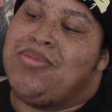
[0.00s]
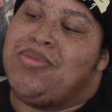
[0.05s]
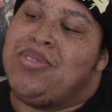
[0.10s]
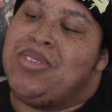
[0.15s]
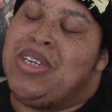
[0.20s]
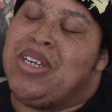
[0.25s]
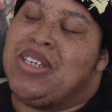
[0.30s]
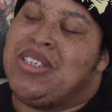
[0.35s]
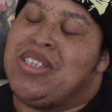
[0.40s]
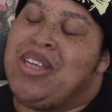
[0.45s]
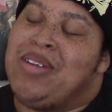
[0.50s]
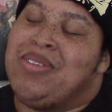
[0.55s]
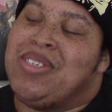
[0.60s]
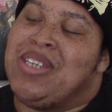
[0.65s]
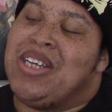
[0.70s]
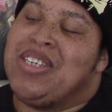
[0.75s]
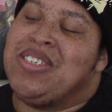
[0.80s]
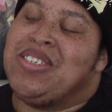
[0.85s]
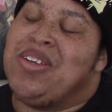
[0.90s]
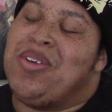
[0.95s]
yeah, because I was
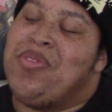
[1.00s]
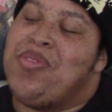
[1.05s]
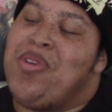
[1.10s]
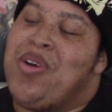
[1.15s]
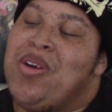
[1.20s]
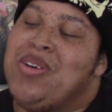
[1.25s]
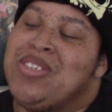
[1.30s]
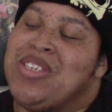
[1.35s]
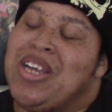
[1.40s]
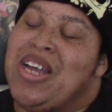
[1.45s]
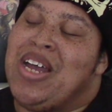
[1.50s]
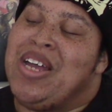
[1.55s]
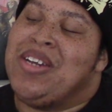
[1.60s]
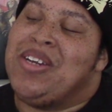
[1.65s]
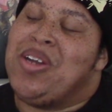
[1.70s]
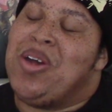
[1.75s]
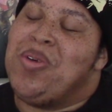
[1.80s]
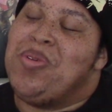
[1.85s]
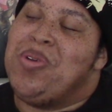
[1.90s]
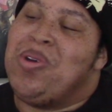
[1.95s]
like, so far, I was like, I
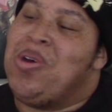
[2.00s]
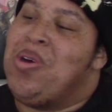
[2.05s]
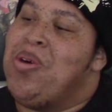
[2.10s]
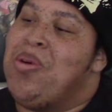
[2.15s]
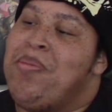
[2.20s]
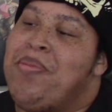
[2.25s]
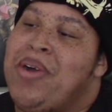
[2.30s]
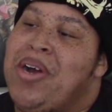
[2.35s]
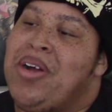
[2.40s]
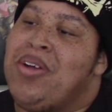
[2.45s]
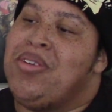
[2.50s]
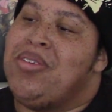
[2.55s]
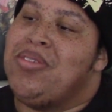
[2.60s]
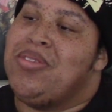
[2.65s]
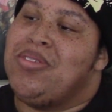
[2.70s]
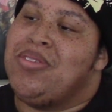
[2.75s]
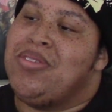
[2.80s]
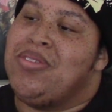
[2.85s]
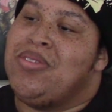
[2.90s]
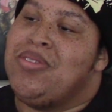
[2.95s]
don't know about
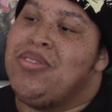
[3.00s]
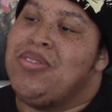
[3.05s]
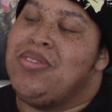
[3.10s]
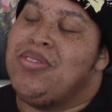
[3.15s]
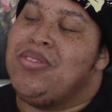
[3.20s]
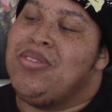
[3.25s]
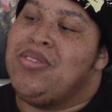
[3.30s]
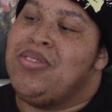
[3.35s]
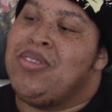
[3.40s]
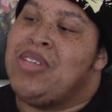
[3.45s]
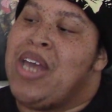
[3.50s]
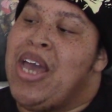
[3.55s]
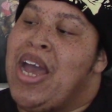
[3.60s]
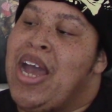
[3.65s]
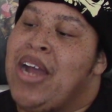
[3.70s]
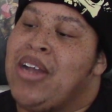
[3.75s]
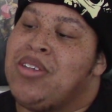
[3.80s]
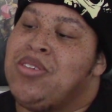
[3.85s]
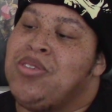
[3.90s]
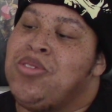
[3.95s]
the
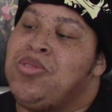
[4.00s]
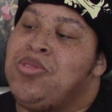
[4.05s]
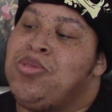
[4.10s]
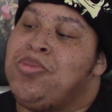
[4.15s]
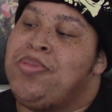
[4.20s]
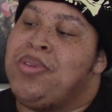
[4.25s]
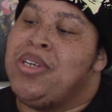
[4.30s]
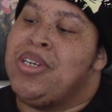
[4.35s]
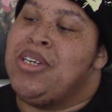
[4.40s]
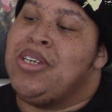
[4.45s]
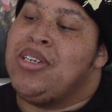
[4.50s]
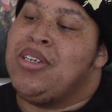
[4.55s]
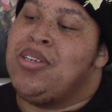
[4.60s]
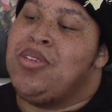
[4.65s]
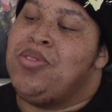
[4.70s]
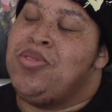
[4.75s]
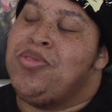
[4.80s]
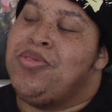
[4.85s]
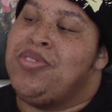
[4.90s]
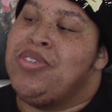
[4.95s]
actor who's
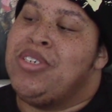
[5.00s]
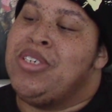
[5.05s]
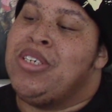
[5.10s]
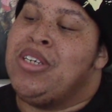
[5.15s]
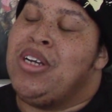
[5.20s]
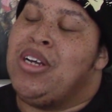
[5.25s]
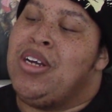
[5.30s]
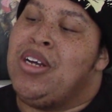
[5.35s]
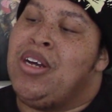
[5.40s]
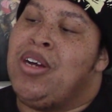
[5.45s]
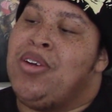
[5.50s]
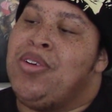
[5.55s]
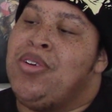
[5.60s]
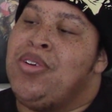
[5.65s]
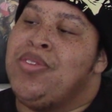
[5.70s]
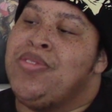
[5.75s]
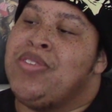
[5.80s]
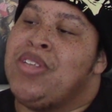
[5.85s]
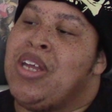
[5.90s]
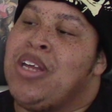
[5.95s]
playing Luffy. I don't
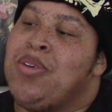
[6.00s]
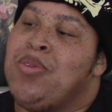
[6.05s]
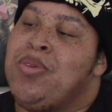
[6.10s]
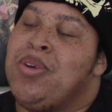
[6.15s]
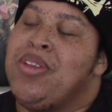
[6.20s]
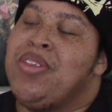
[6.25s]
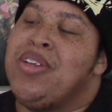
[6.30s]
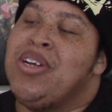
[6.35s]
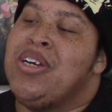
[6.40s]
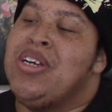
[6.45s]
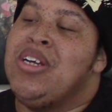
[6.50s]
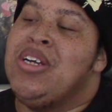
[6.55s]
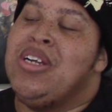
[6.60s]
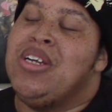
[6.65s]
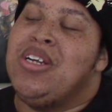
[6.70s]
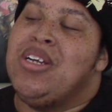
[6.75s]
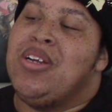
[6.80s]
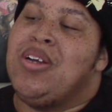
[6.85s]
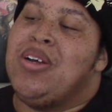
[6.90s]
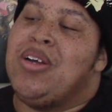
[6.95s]
know if like whether
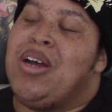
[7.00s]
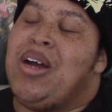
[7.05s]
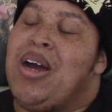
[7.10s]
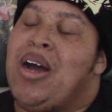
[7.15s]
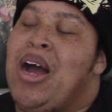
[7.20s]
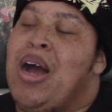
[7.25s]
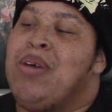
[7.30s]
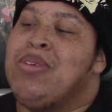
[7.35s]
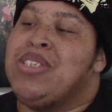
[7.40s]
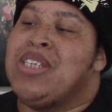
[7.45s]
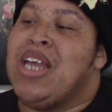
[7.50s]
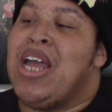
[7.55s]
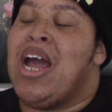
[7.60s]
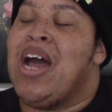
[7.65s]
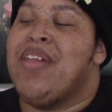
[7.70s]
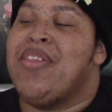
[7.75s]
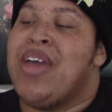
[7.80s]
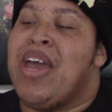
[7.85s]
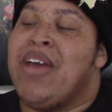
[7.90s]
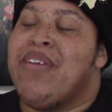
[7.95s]
I would say
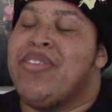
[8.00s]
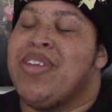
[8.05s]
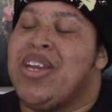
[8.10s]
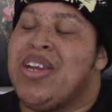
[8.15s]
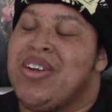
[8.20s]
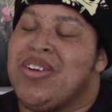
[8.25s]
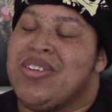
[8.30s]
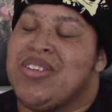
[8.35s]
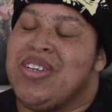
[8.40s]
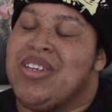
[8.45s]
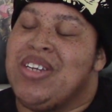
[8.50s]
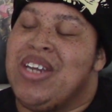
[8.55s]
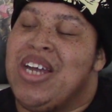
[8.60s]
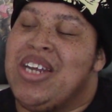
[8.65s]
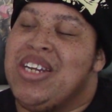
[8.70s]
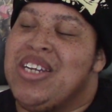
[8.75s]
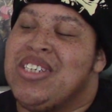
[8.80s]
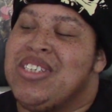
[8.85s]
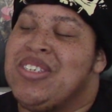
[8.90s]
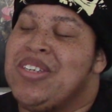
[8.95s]
how they have the character,
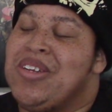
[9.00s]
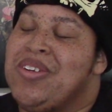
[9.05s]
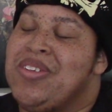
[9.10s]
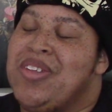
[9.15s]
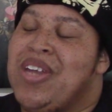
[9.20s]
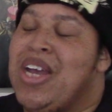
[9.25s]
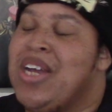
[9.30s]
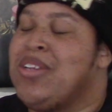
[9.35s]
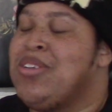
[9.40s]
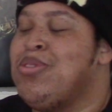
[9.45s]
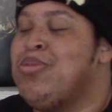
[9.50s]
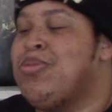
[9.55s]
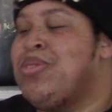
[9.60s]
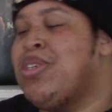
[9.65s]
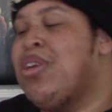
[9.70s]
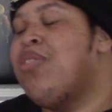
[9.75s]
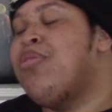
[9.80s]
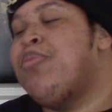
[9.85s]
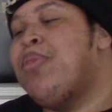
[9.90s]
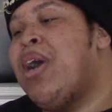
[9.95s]
not necessarily the actor
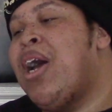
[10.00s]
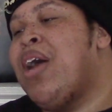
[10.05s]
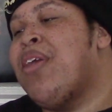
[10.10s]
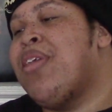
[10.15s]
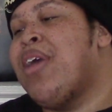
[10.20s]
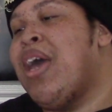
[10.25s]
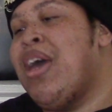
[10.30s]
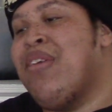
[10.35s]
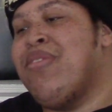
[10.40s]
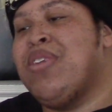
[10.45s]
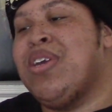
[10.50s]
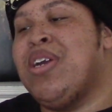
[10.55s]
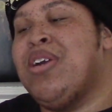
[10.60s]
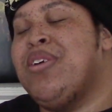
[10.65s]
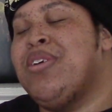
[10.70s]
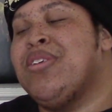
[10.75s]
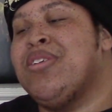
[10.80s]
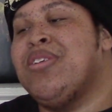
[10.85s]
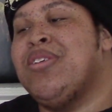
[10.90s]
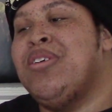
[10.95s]
himself, but how they have the
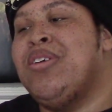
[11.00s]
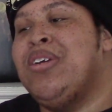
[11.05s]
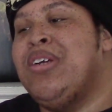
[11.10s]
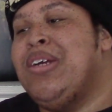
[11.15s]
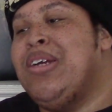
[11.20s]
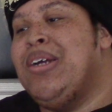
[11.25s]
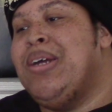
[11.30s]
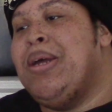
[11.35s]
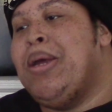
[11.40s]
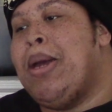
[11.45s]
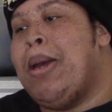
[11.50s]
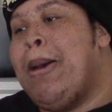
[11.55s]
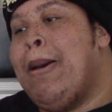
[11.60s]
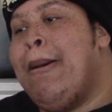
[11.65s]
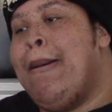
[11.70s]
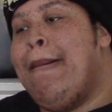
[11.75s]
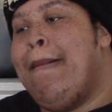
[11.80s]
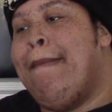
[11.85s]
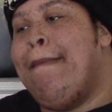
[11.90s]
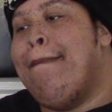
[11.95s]
character.
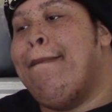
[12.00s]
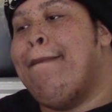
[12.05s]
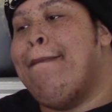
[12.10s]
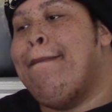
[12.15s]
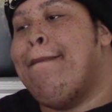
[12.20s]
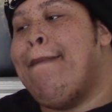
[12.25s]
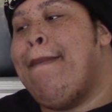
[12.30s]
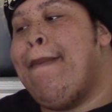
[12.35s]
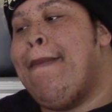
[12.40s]
Um,